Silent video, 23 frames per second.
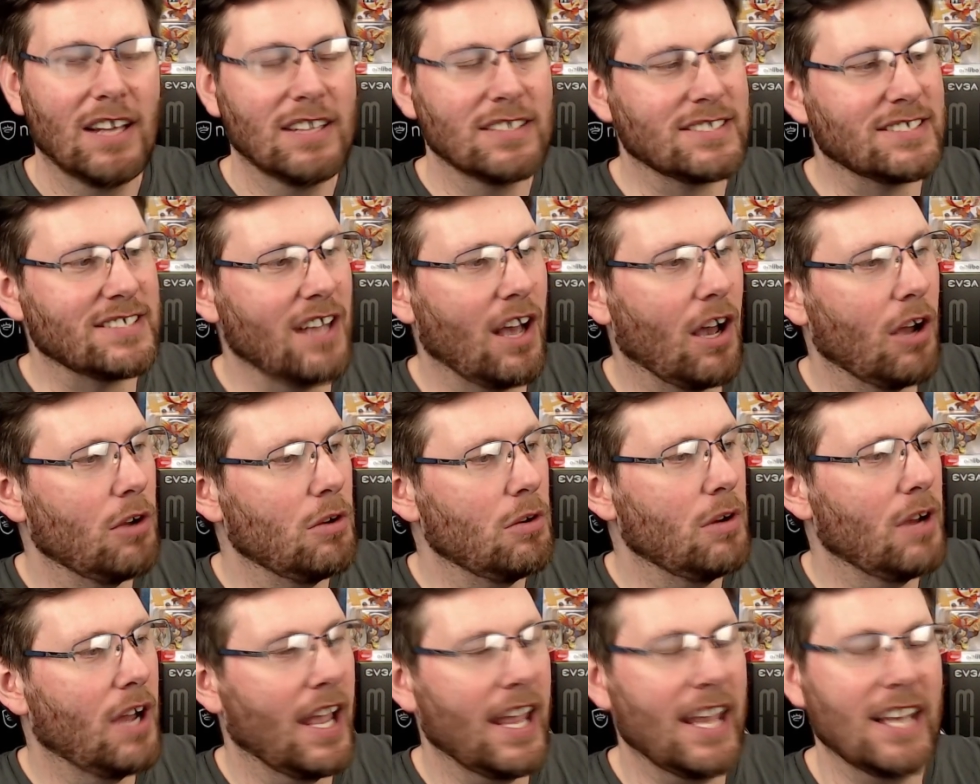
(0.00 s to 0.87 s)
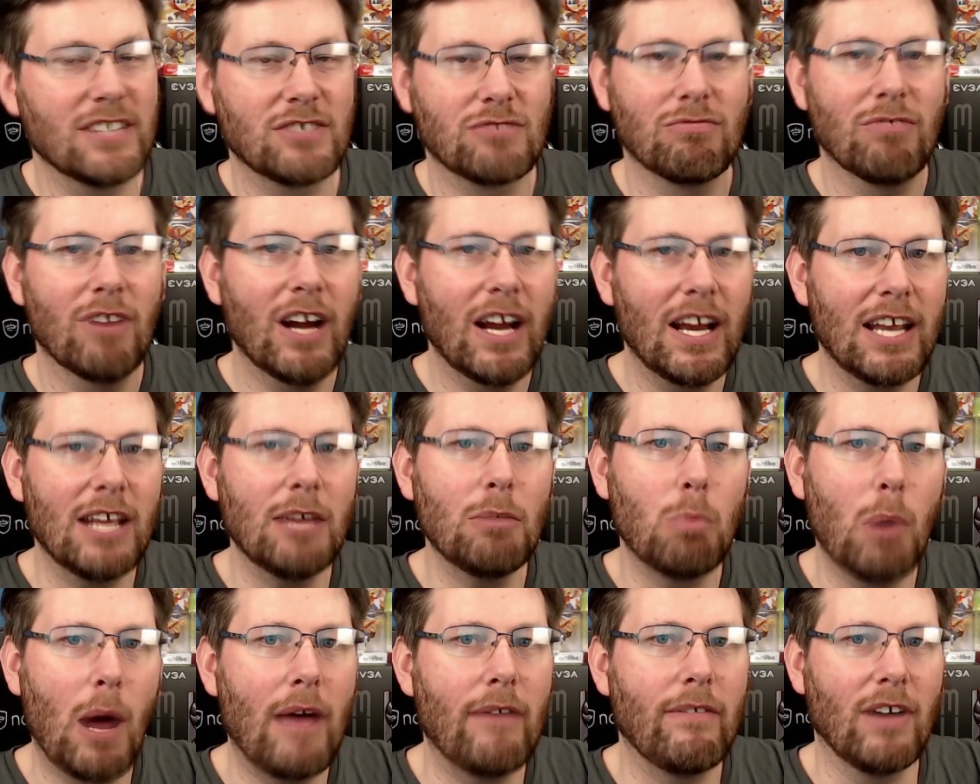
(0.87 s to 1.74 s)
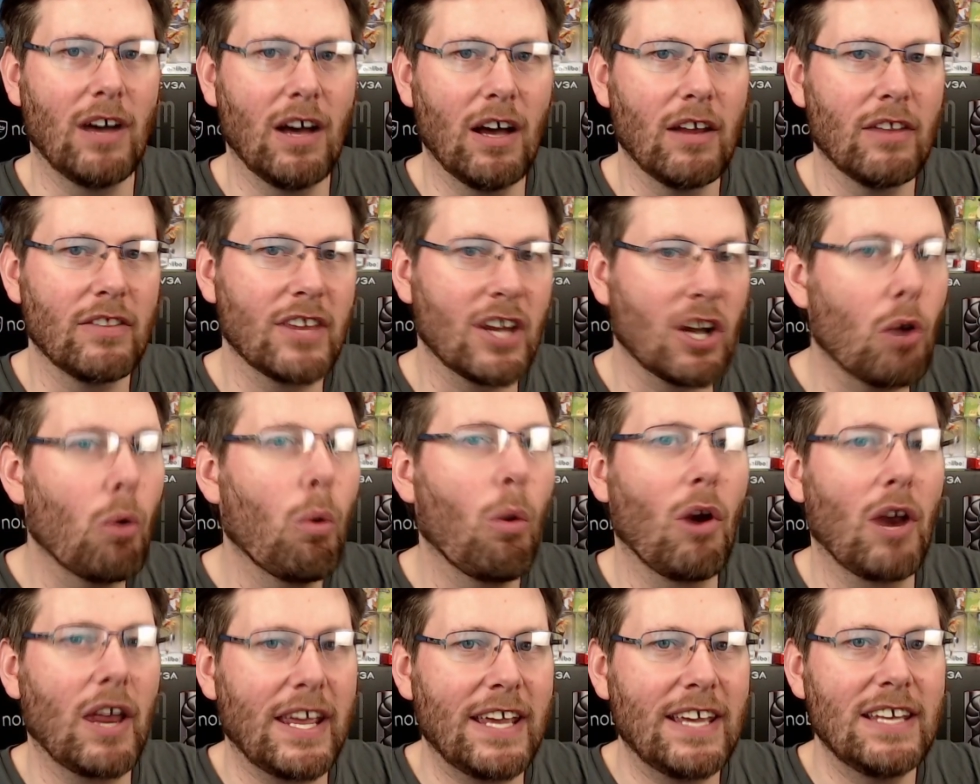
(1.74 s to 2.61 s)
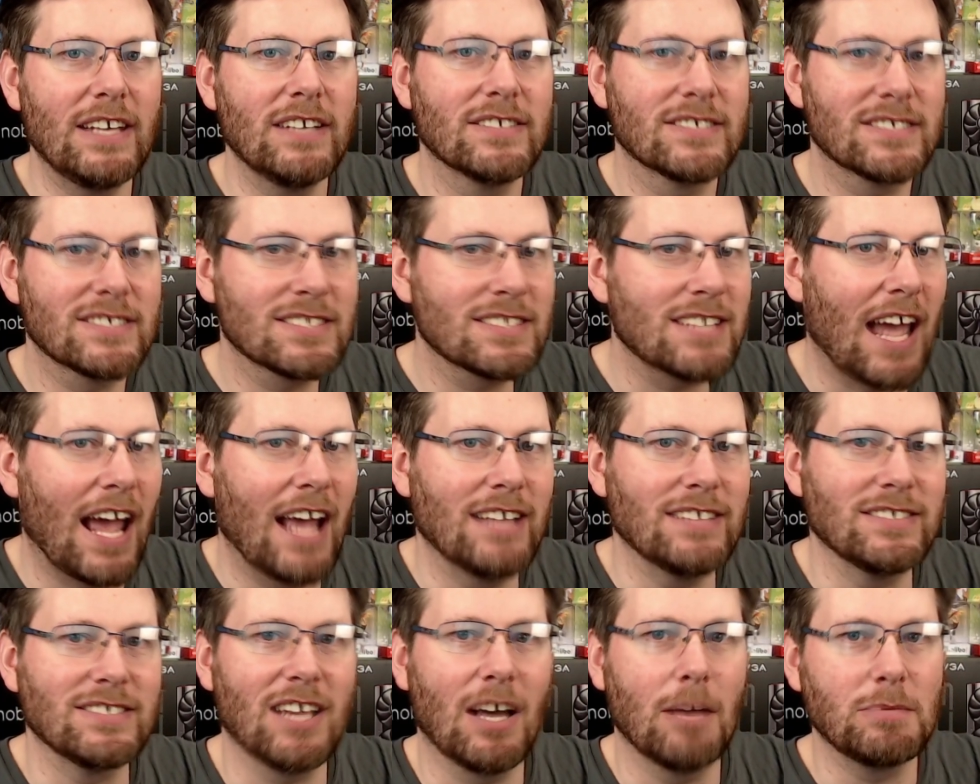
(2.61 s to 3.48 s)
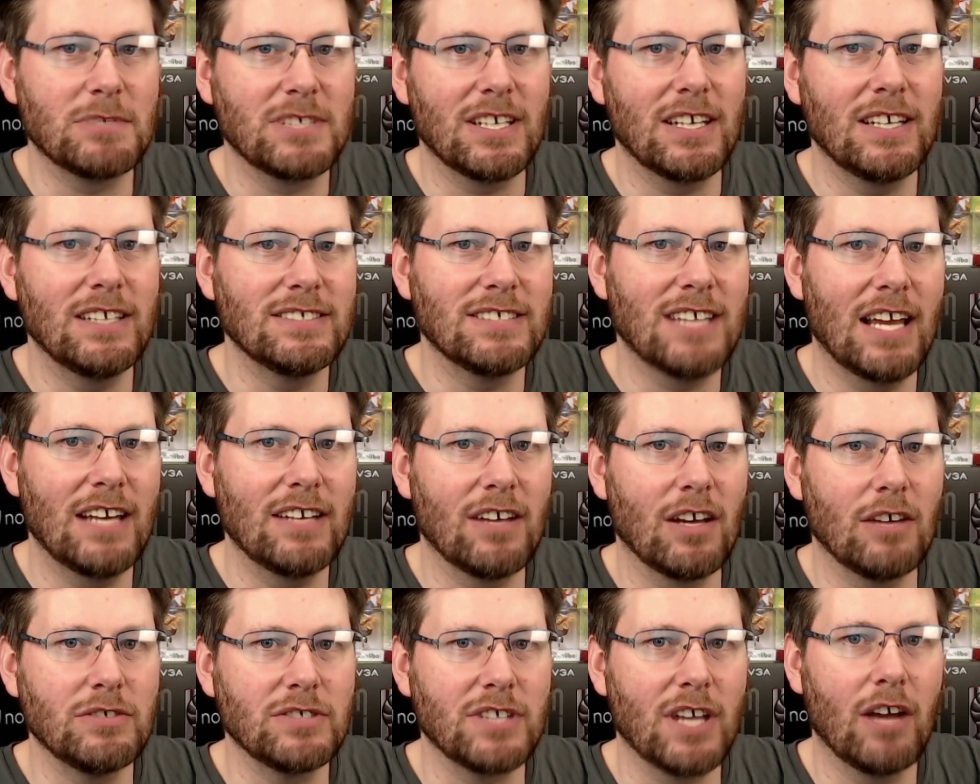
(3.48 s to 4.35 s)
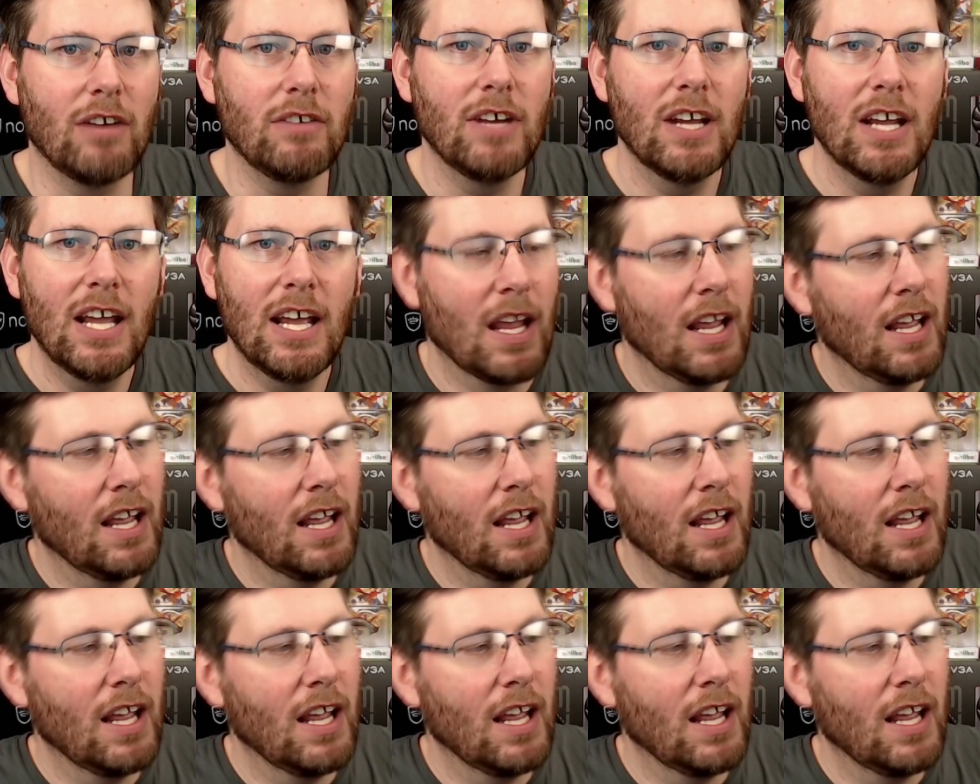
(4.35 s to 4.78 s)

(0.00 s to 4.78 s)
So it's really whether the quality stands up to Nintendo's own.